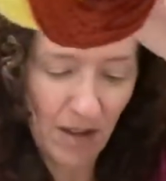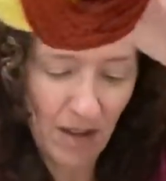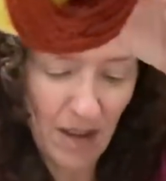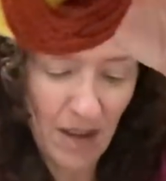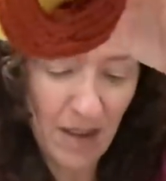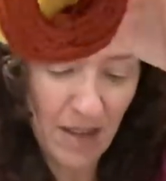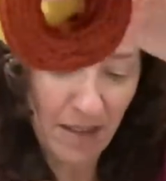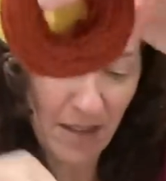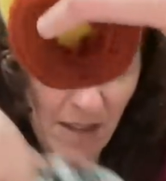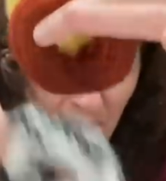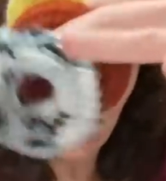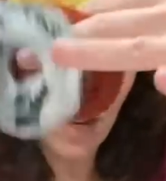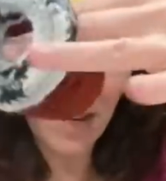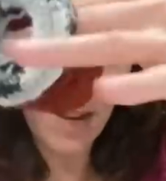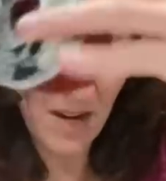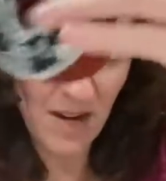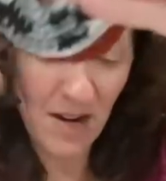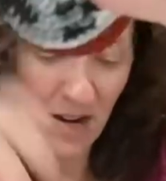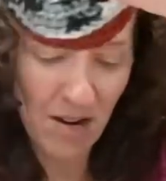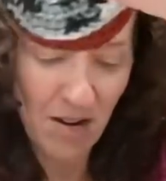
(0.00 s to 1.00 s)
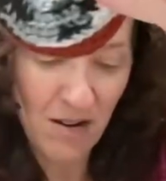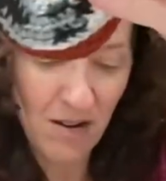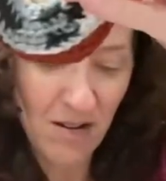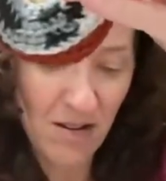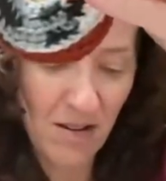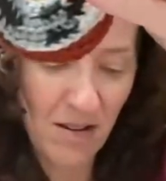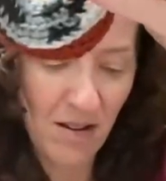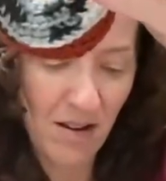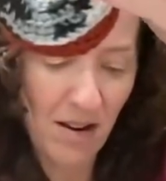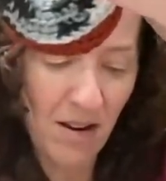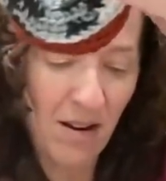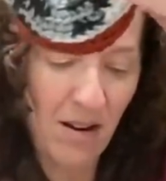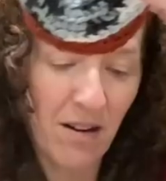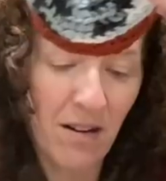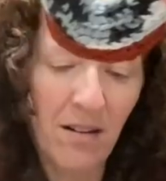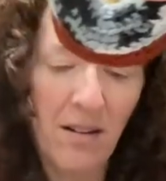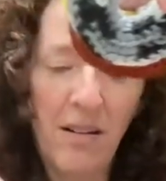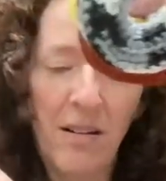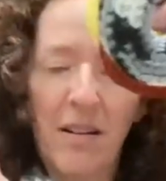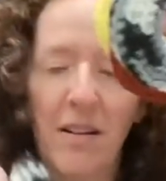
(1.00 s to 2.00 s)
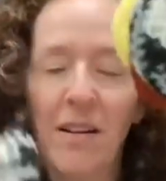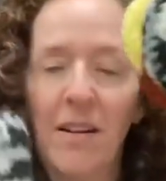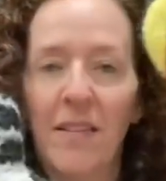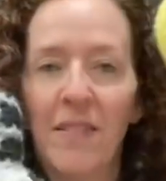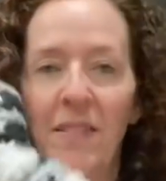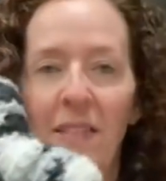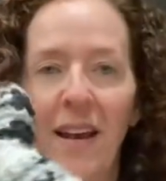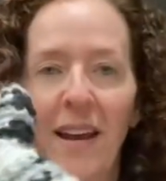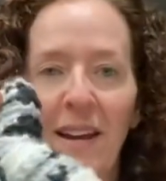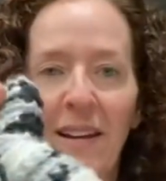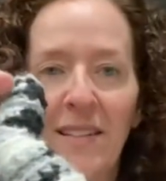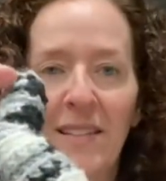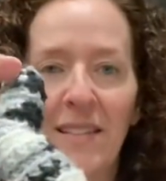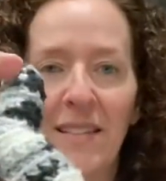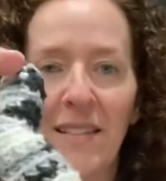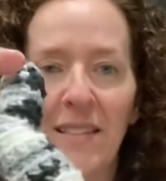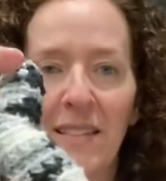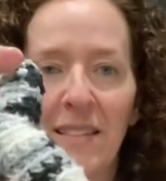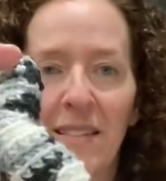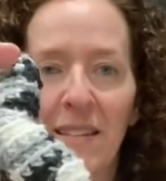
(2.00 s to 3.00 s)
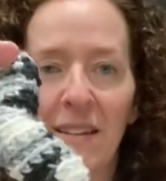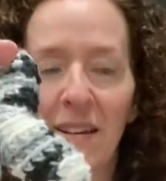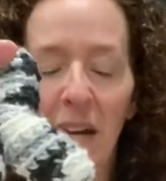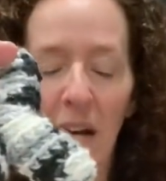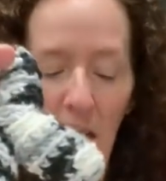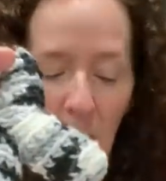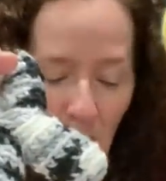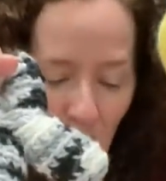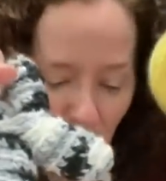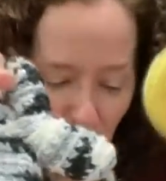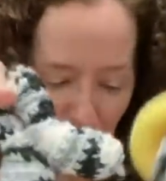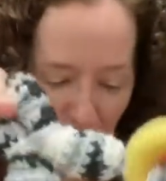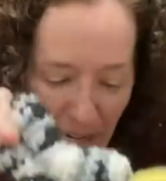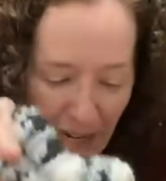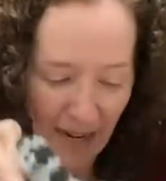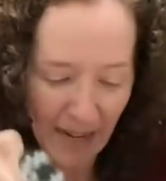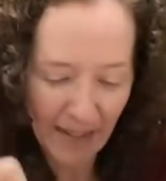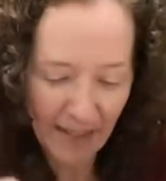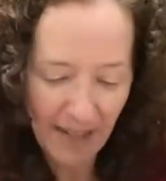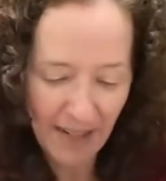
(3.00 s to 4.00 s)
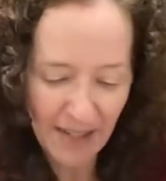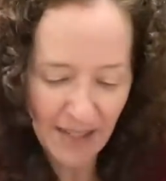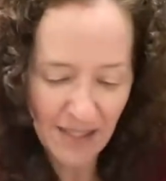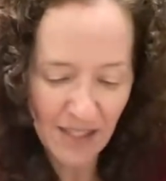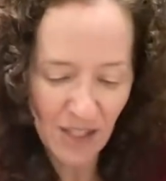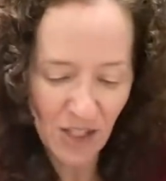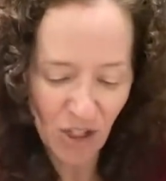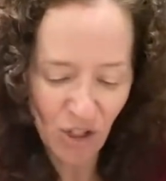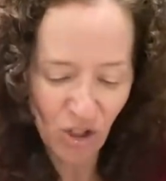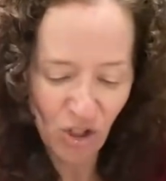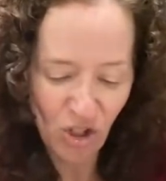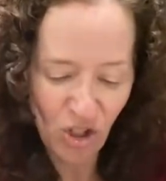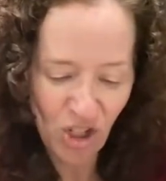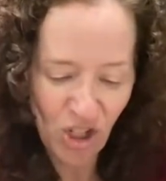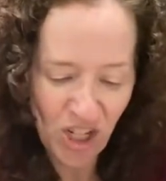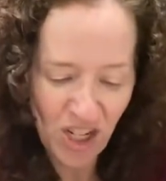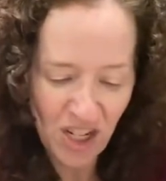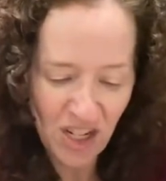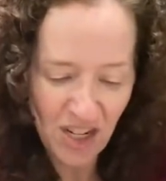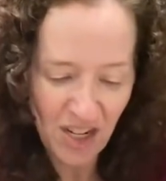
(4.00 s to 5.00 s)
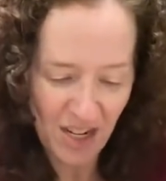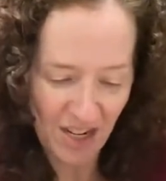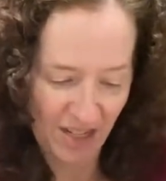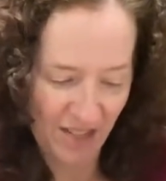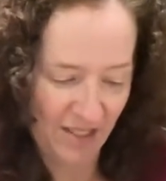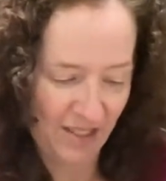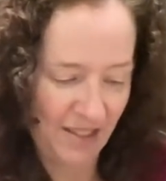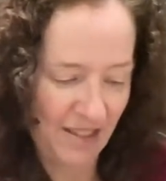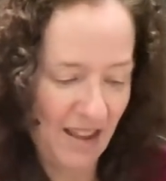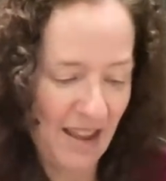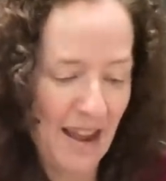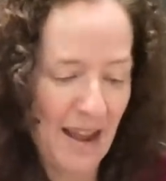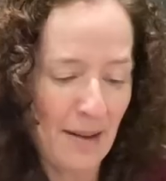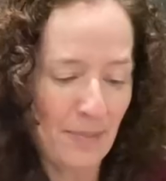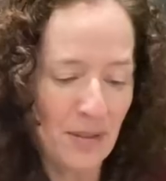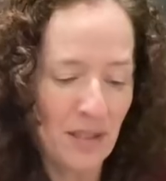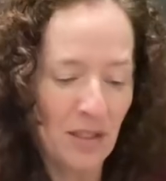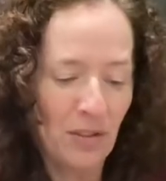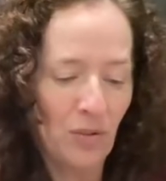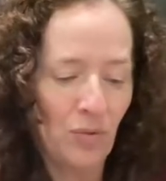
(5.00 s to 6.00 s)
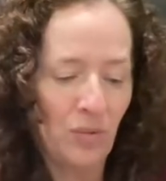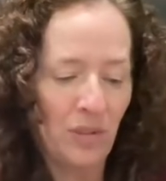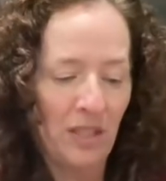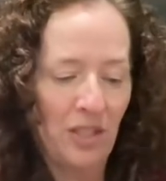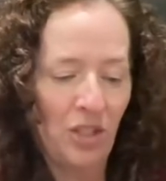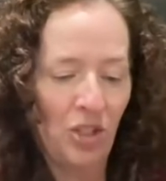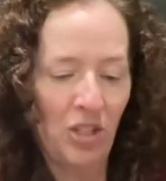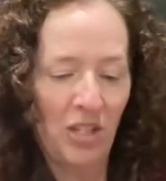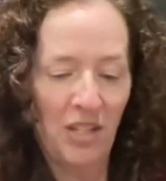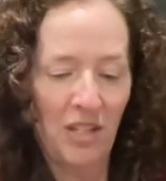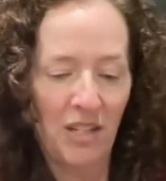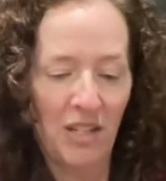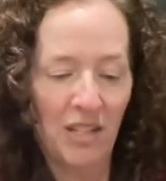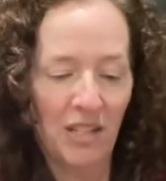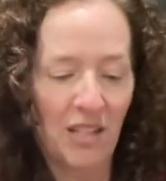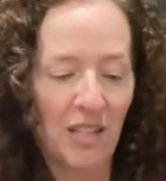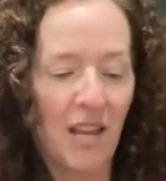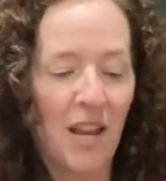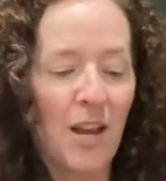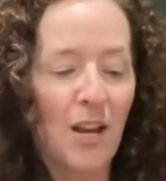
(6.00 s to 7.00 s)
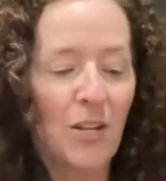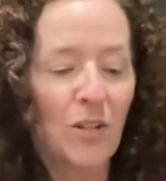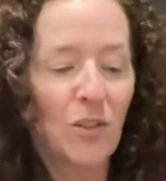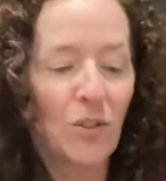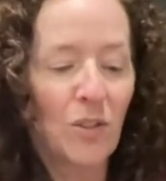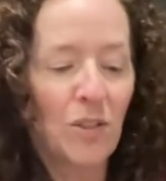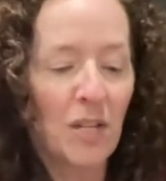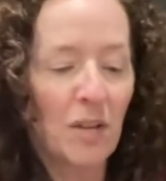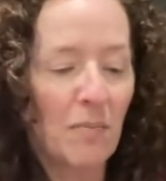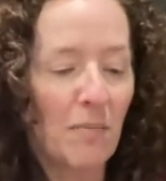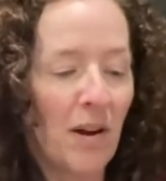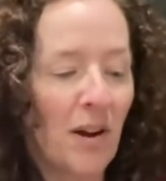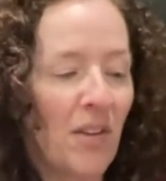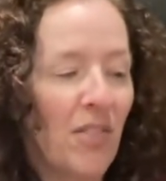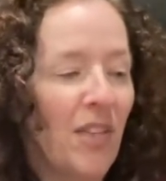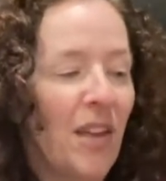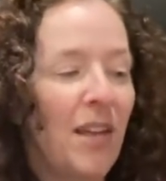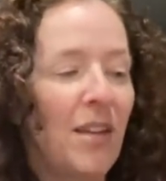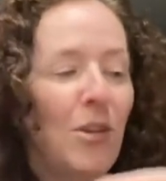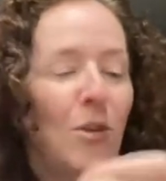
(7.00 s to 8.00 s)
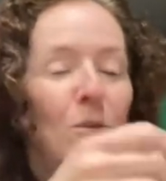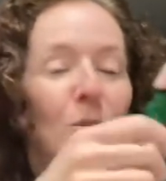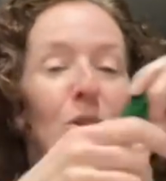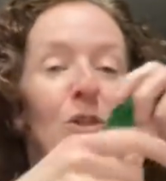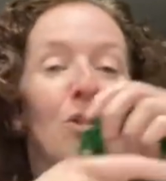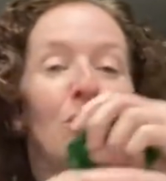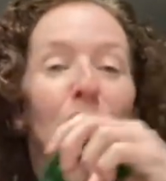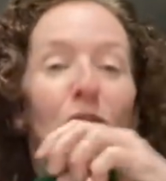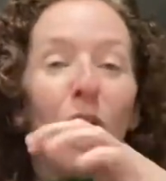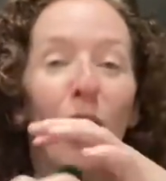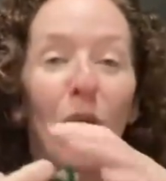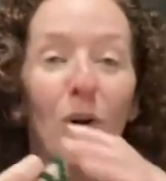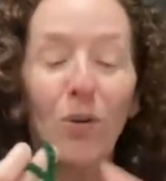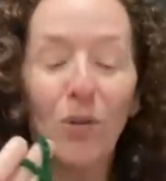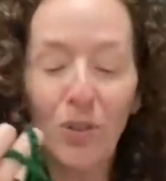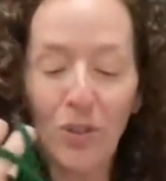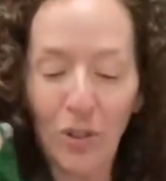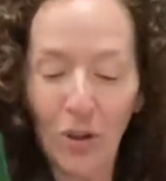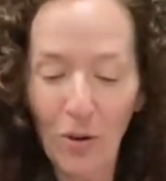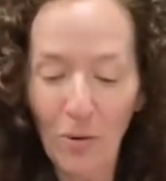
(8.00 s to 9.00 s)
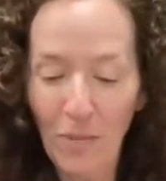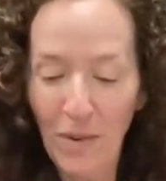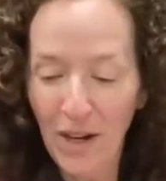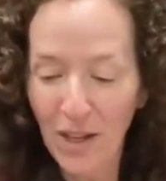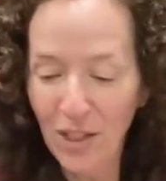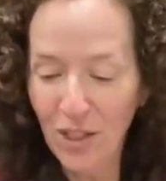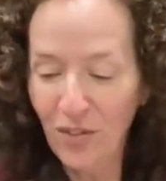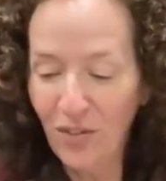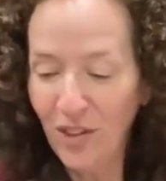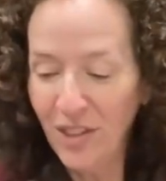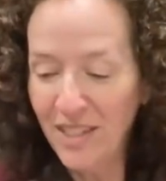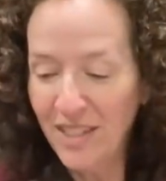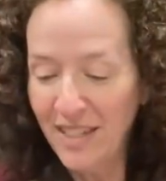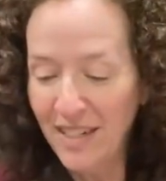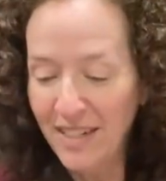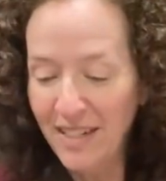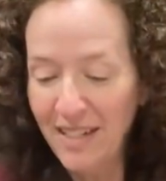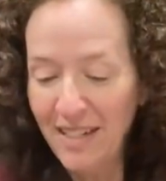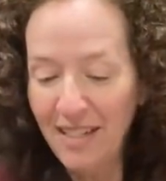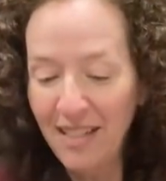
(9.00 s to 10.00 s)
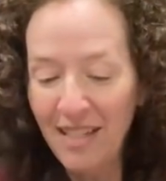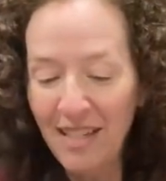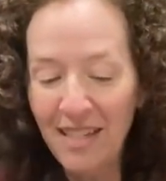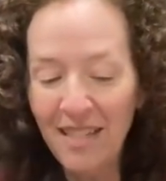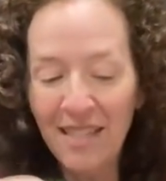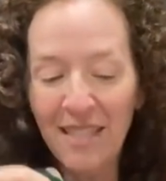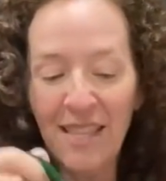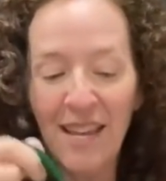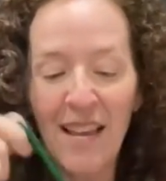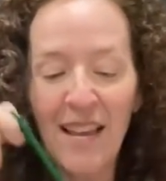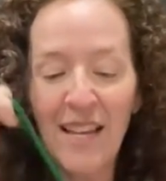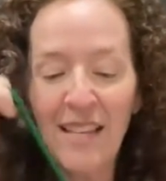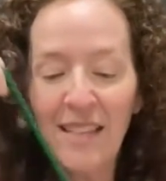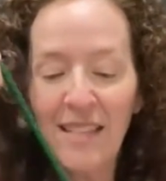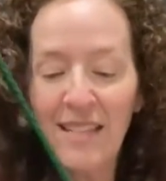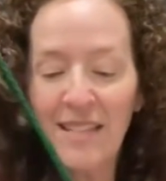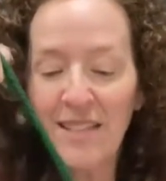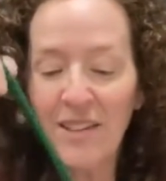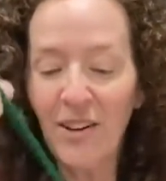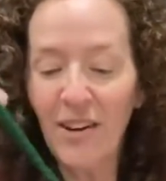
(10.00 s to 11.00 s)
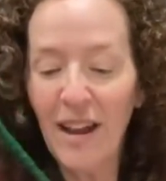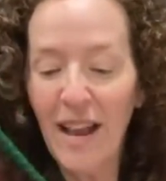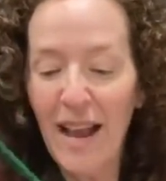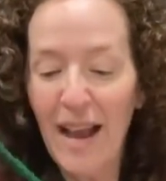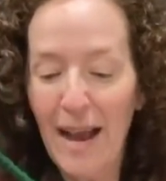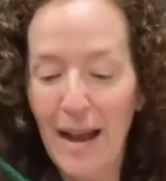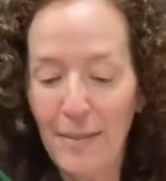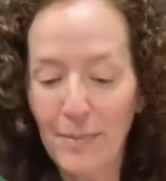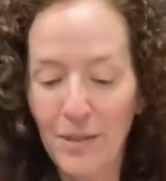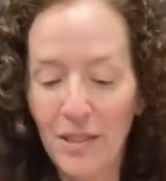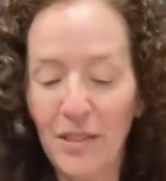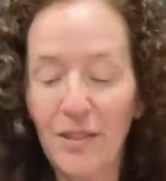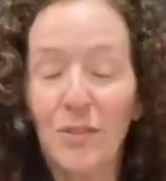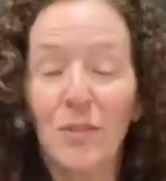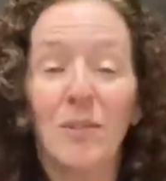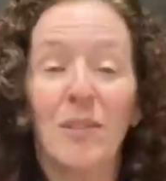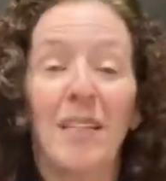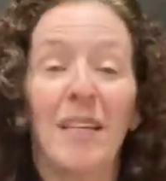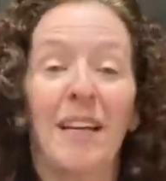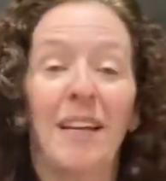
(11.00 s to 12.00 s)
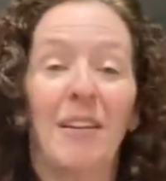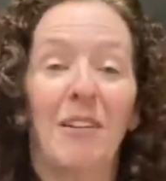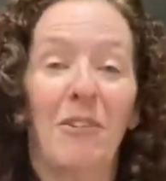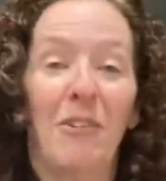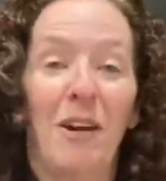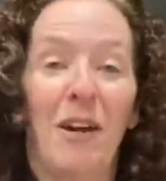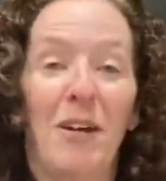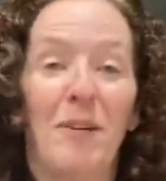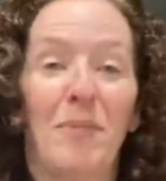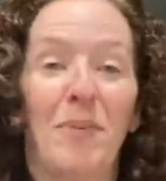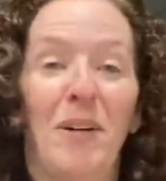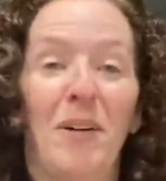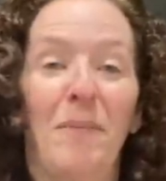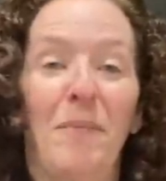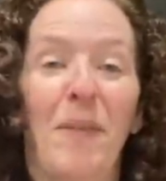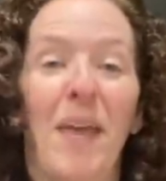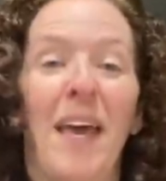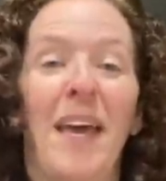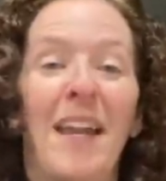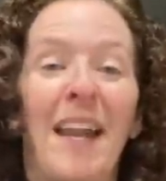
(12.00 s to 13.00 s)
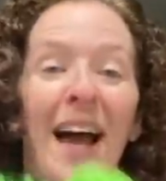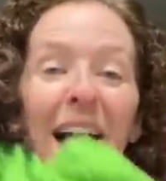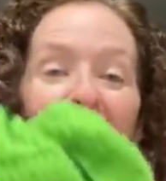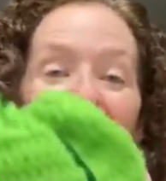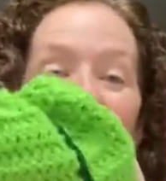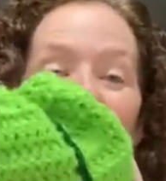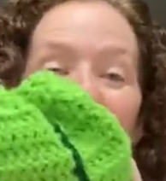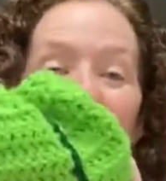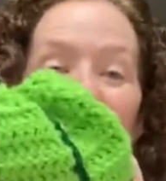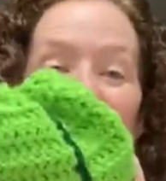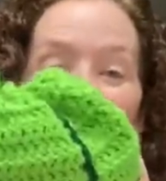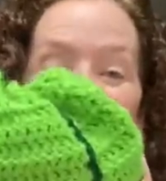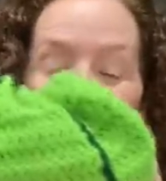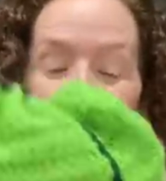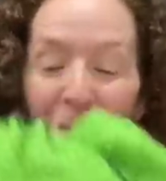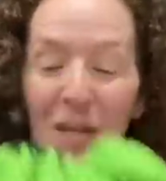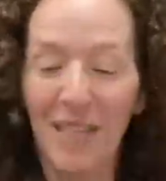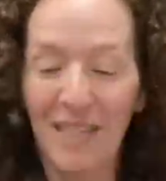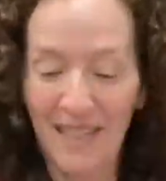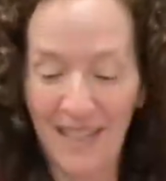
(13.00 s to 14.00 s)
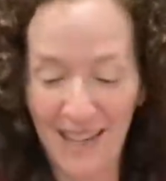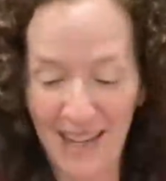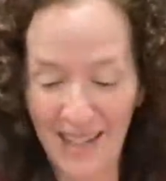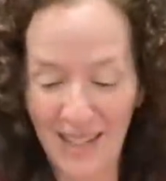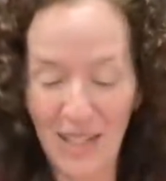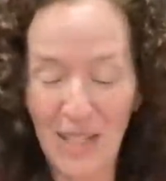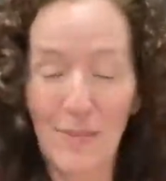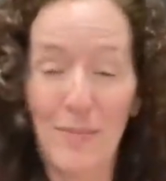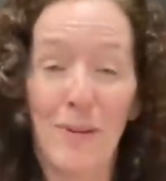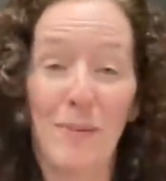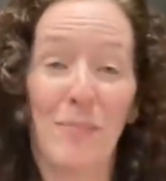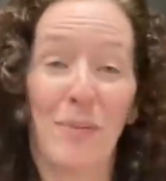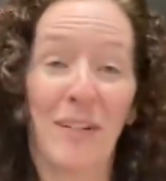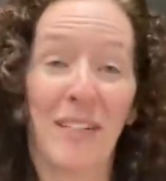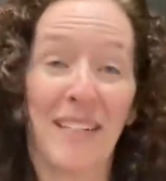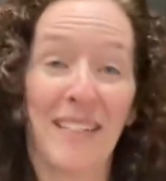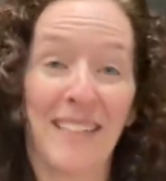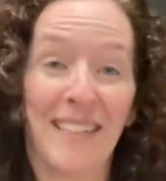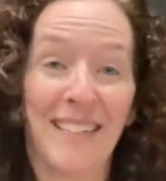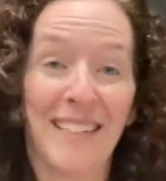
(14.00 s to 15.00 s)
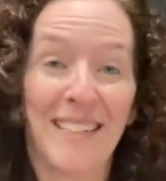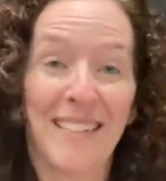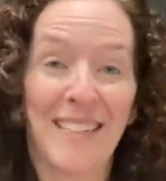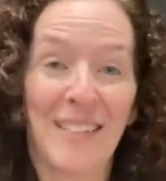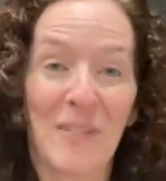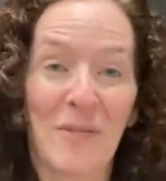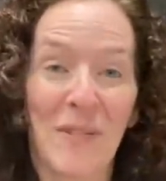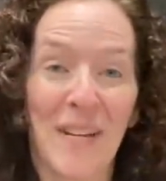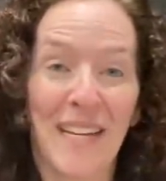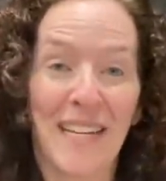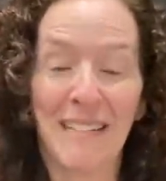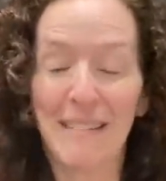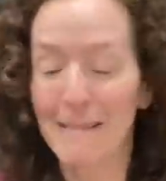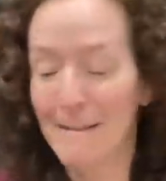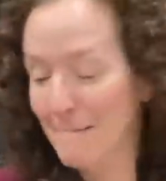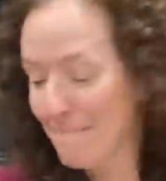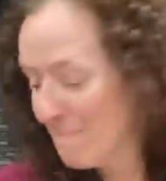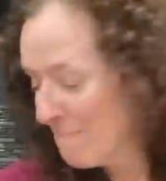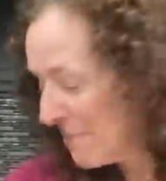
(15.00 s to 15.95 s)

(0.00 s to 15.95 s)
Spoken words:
And then here are the X's. Oh my God, that is genius. Absolutely genius. So Dietmar, thank you so, so much for sending these. These are absolutely incredible. And I am so excited to be bringing these to Wings.